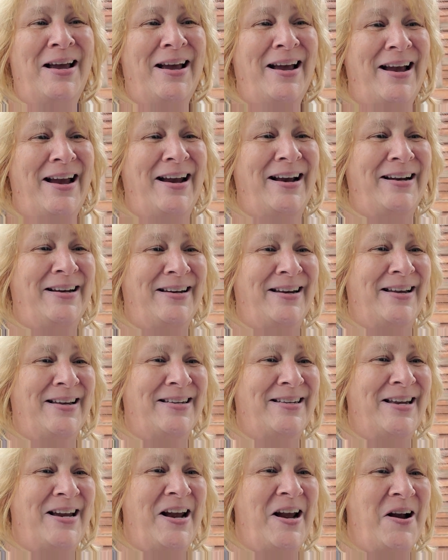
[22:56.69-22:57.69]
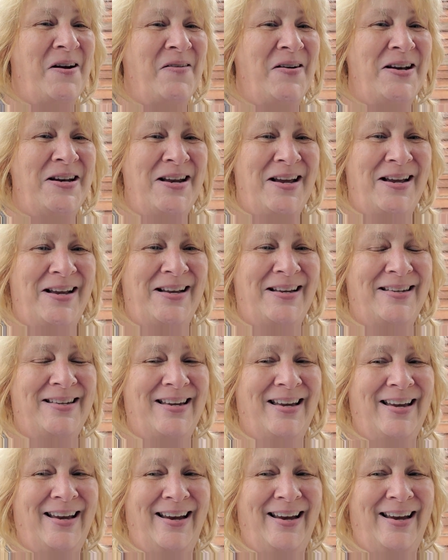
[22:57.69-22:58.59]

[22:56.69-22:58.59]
and see how it does.